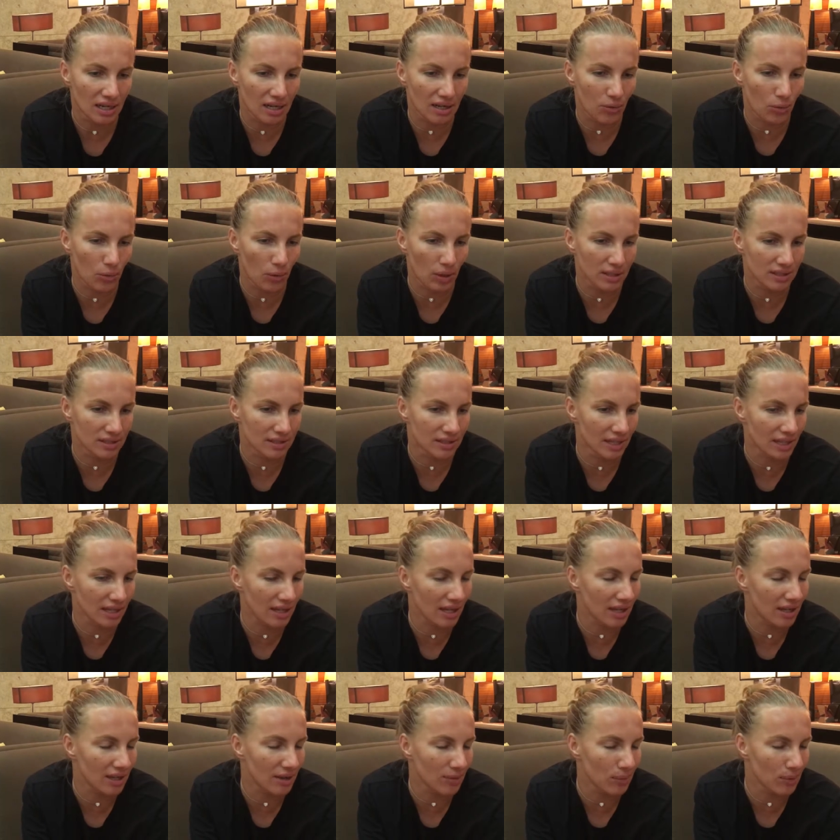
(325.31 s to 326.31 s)
one day
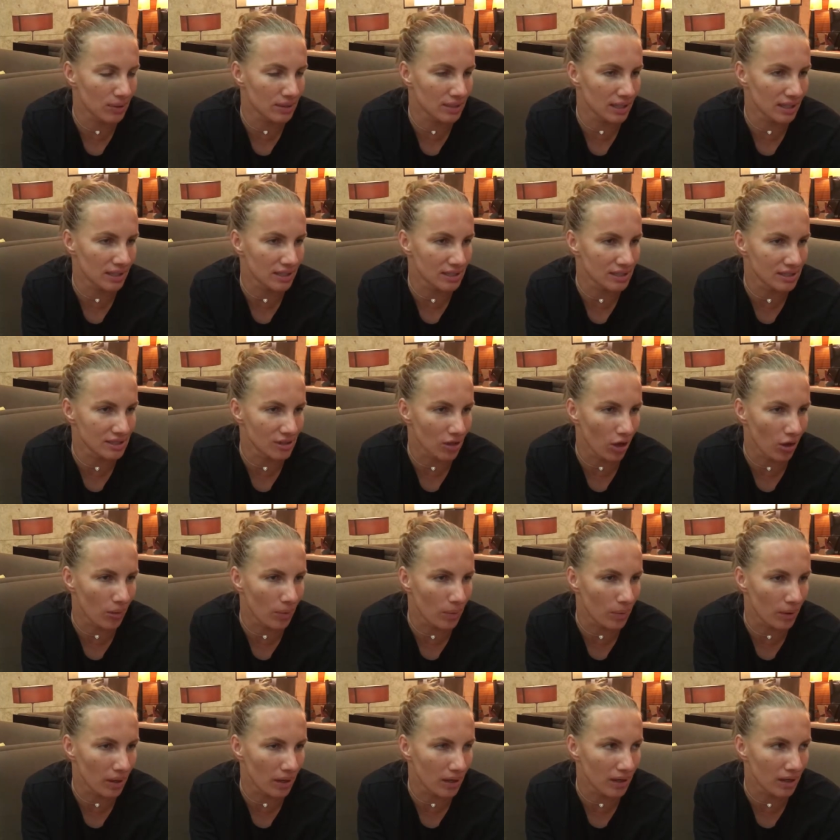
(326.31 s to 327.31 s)
when I stop,
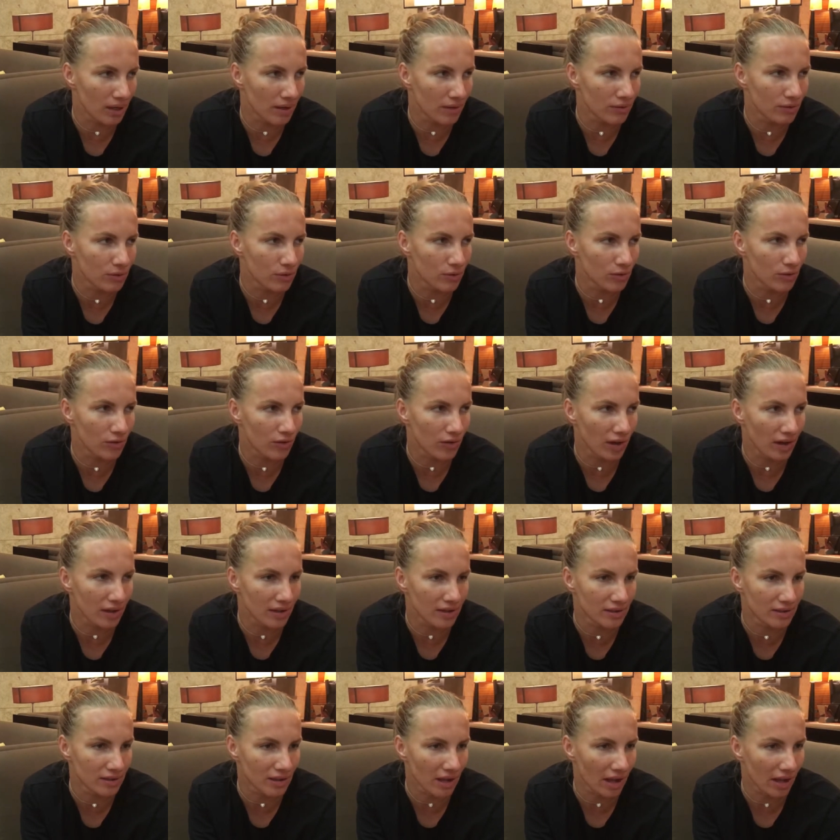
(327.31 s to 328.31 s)
I have to
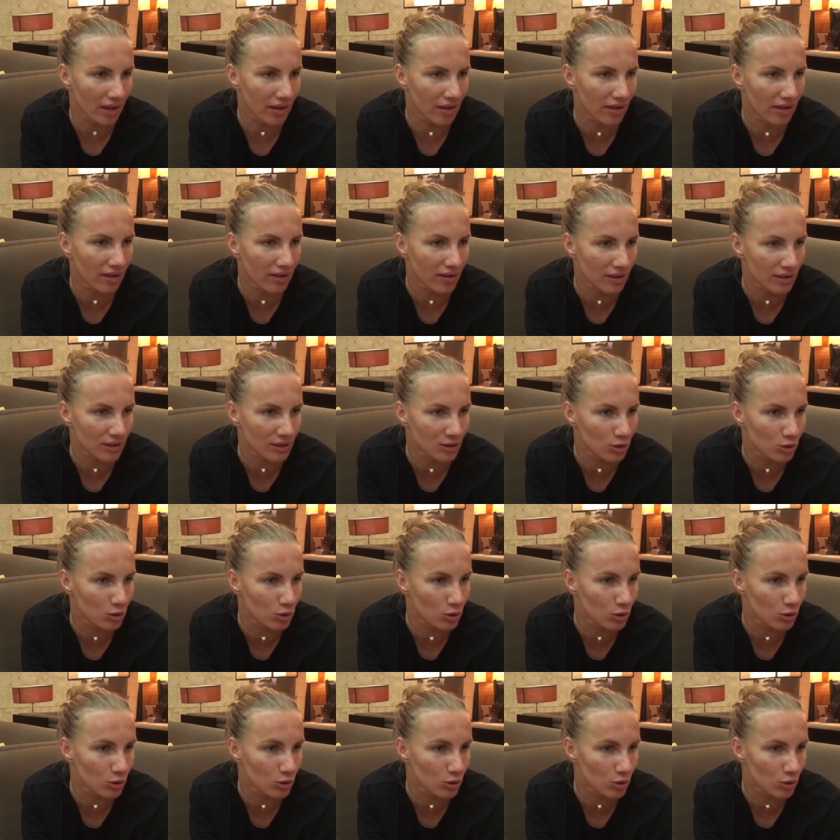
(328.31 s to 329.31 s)
find other things
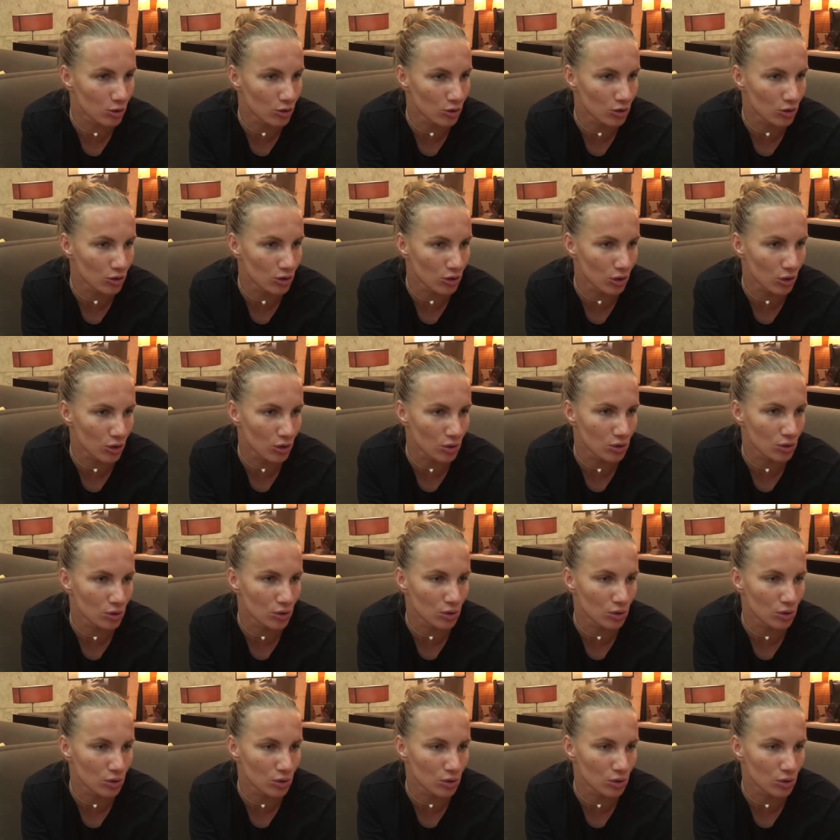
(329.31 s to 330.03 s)
to do, you know,